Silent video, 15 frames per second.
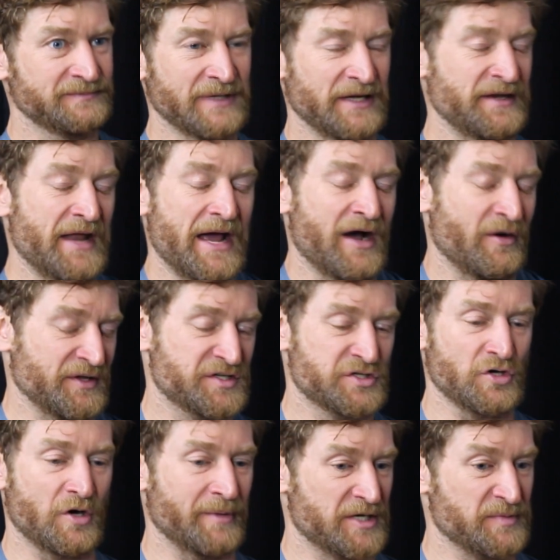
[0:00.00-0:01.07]
And now it's
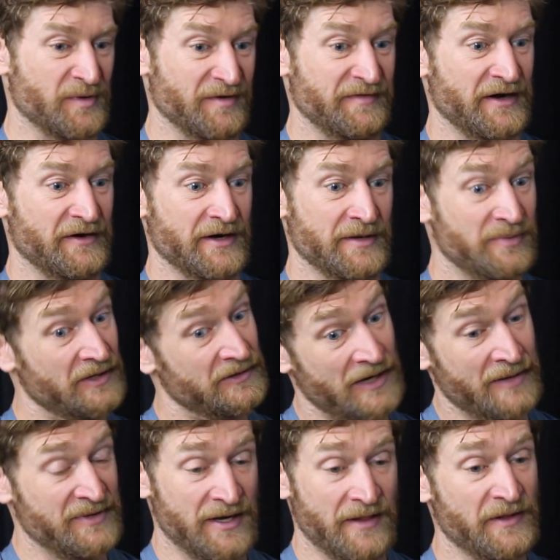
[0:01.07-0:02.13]
so much more varied. But I
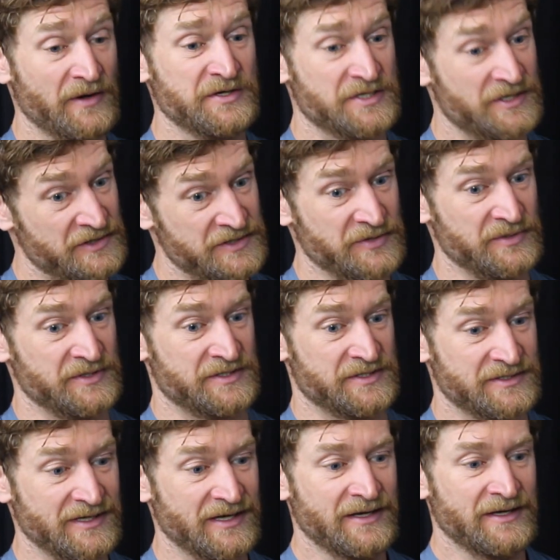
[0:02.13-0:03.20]
mean, in those years, it was
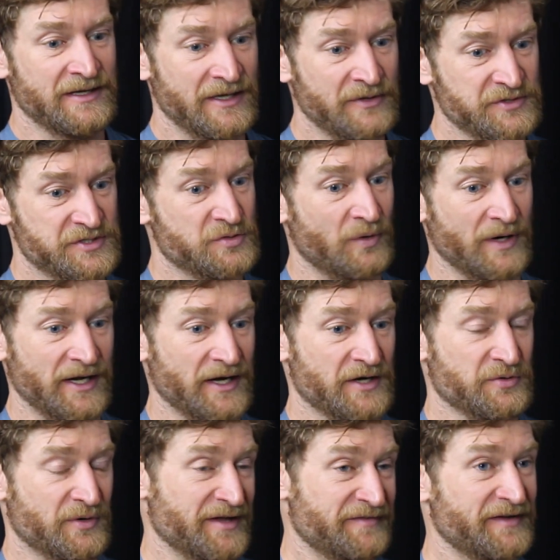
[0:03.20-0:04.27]
it was 20 to
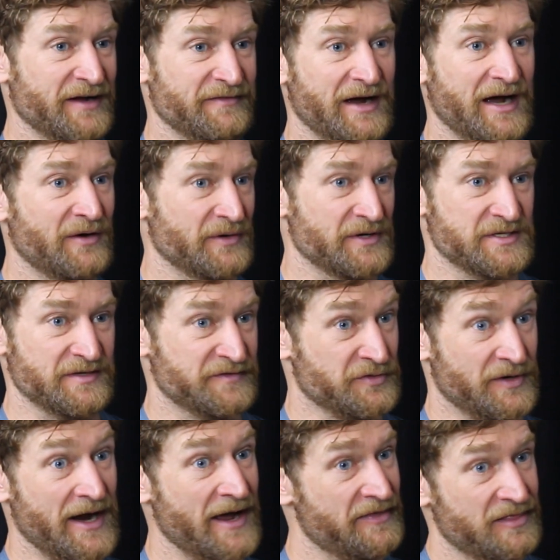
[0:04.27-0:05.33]
25 hours of
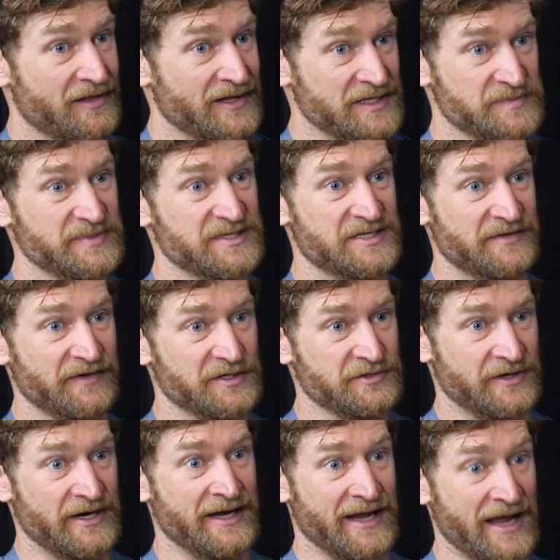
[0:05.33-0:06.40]
triathlon specific
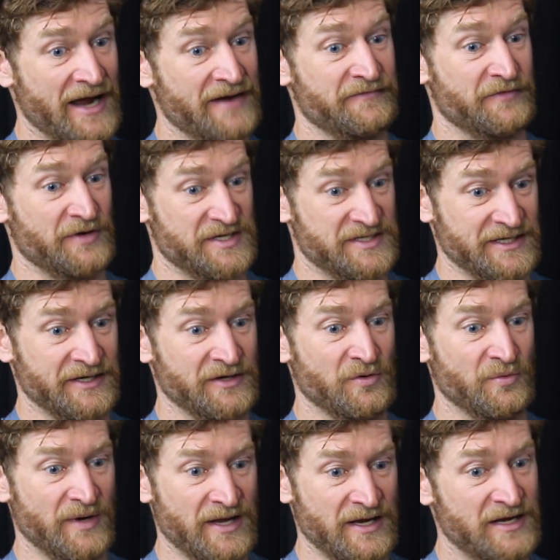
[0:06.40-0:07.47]
training every single
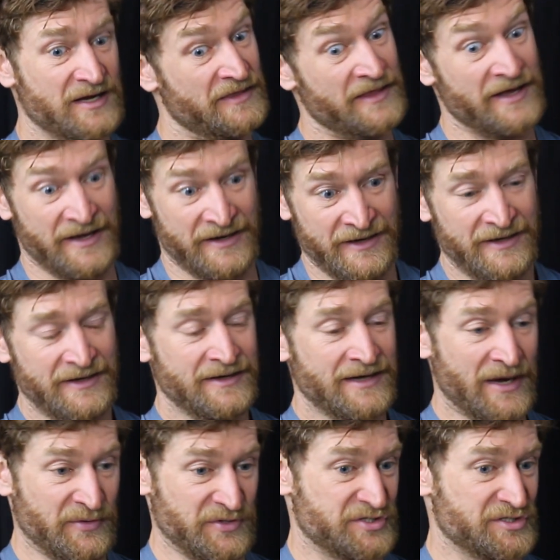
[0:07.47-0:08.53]
week, and then I
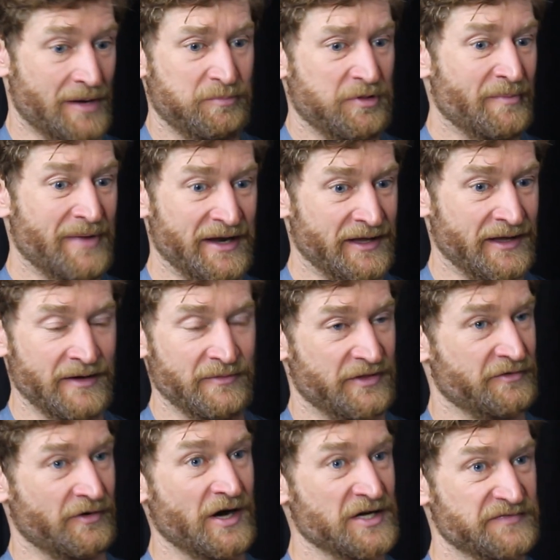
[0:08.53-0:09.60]
was supplementing it with
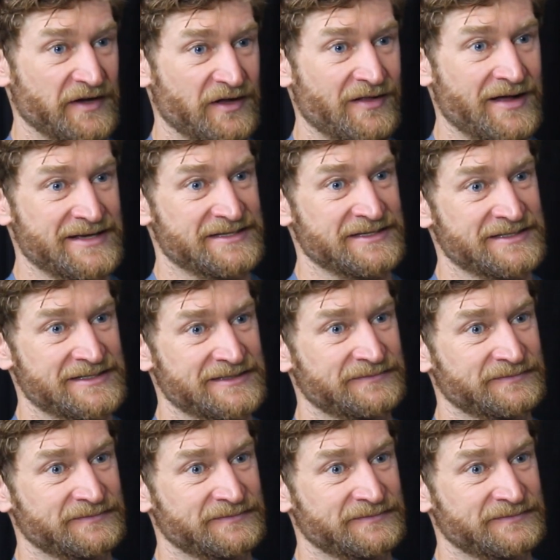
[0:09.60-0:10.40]
CrossFit classes.